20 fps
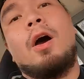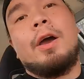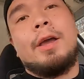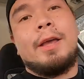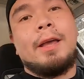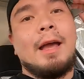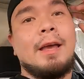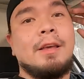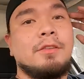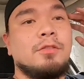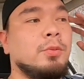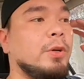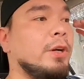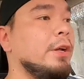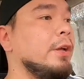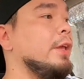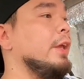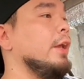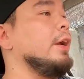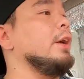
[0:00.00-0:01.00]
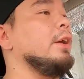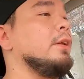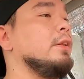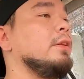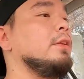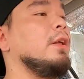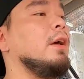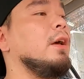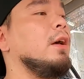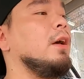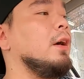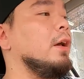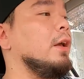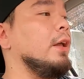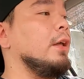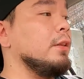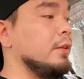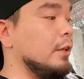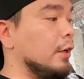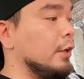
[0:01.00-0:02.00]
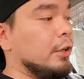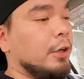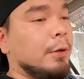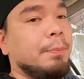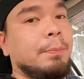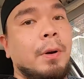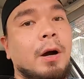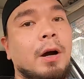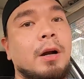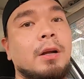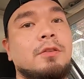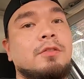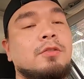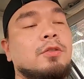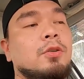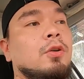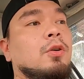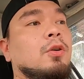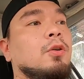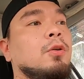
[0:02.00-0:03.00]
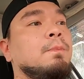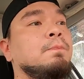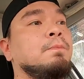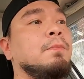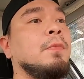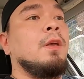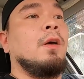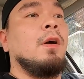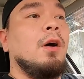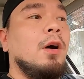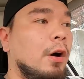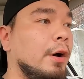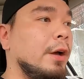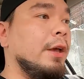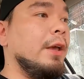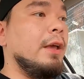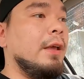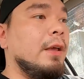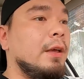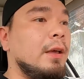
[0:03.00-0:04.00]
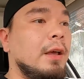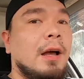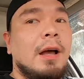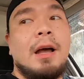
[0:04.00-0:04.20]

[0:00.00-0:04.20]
Okay guys, we're here in the interior part. So, okay,